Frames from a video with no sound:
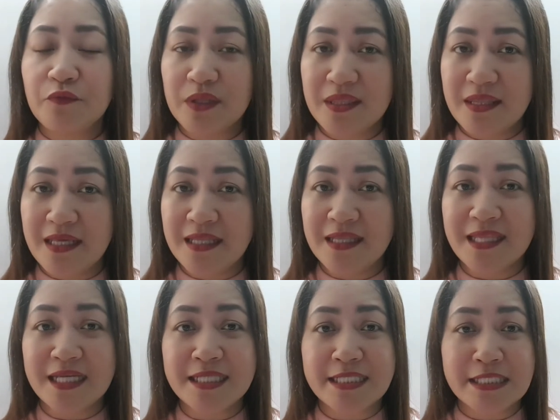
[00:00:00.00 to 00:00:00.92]
within
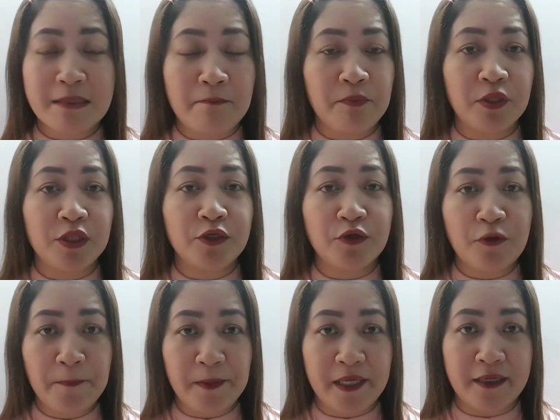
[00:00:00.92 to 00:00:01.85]
that simple
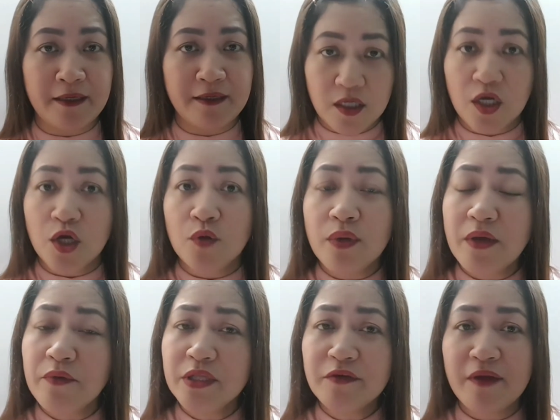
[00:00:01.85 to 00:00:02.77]
grouping, we
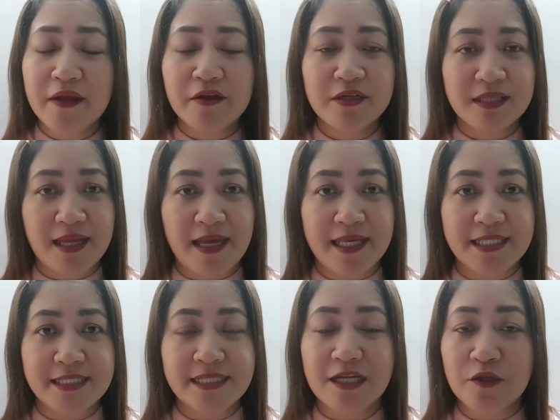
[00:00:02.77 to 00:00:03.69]
would
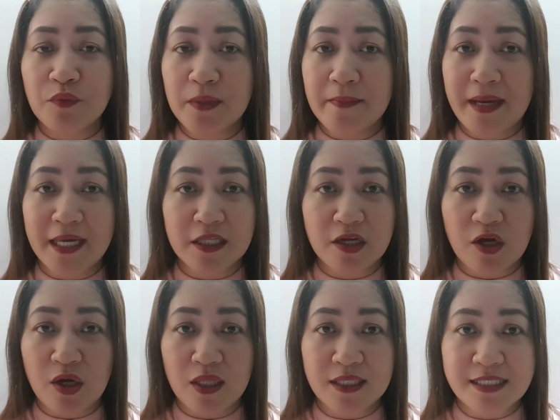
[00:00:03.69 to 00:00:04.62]
recognize that we might
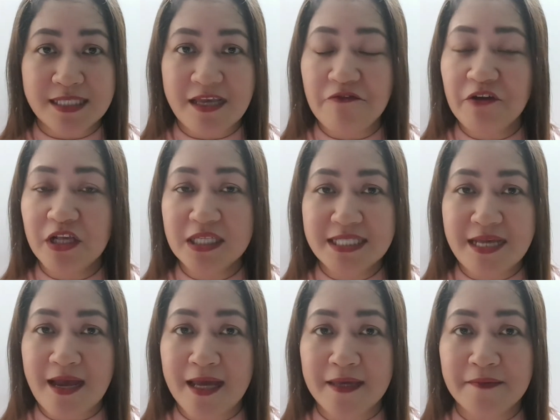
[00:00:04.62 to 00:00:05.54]
call several
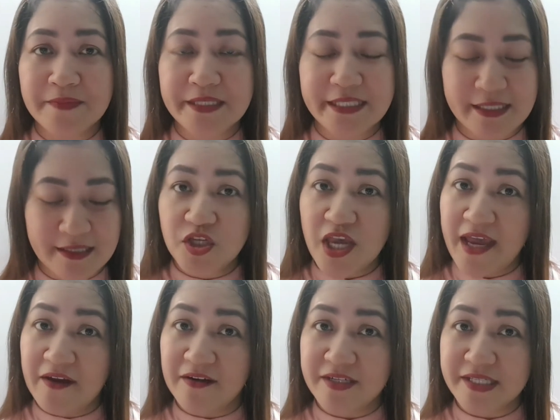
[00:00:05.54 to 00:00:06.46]
times
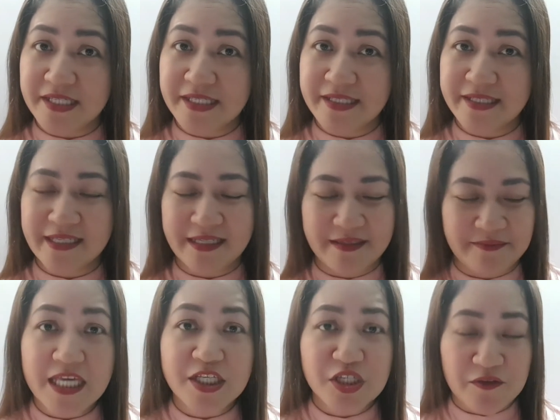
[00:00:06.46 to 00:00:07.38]
chairs.
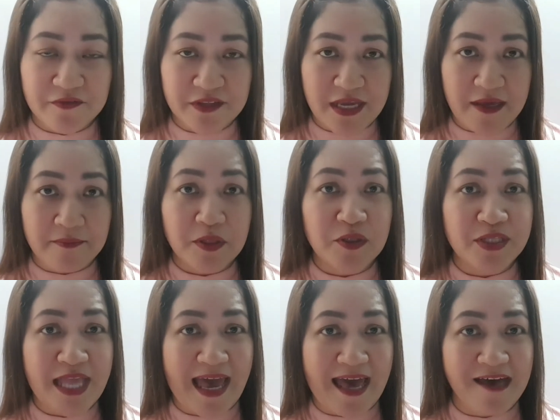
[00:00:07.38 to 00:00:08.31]
Each of them
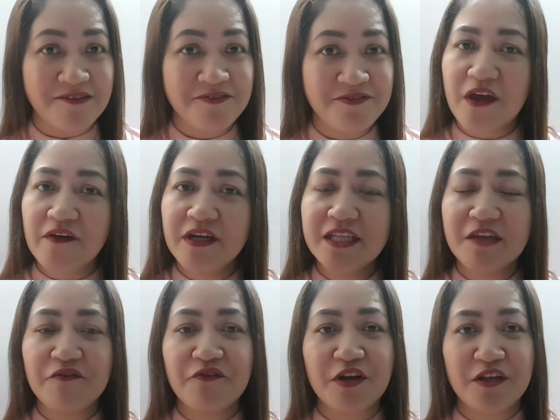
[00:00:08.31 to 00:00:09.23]
could have very
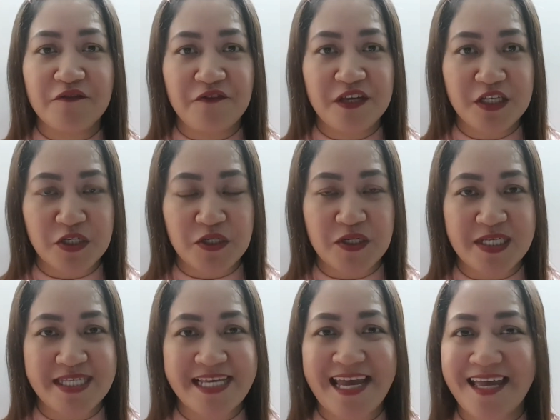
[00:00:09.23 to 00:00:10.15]
different
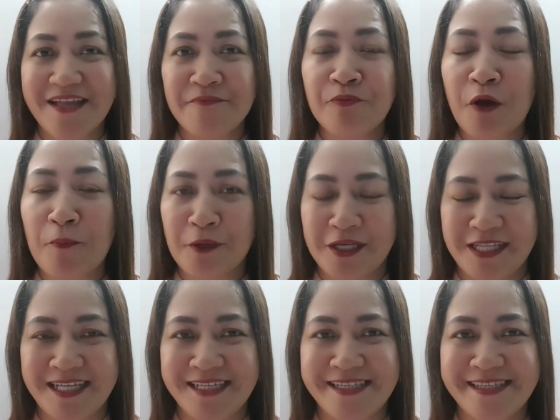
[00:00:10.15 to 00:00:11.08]
features and
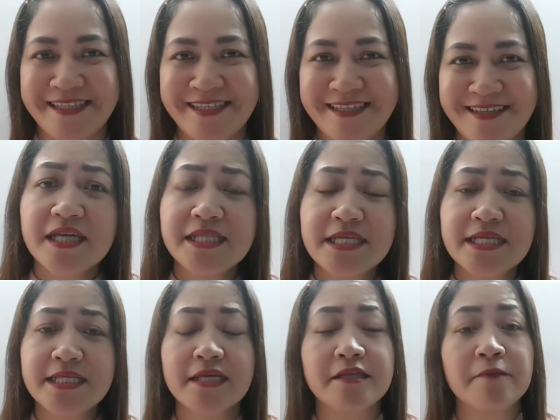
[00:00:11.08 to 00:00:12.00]
properties. This
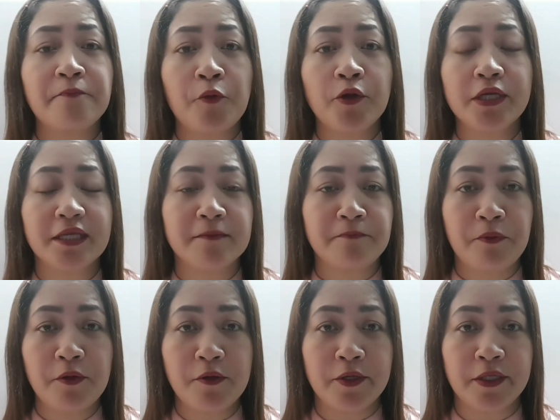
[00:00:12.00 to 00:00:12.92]
is an important
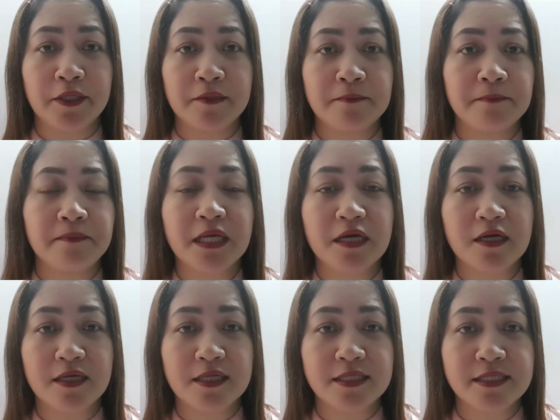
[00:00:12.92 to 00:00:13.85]
point
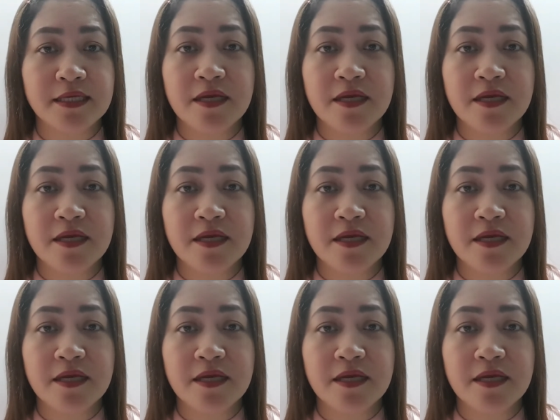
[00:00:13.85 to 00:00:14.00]
because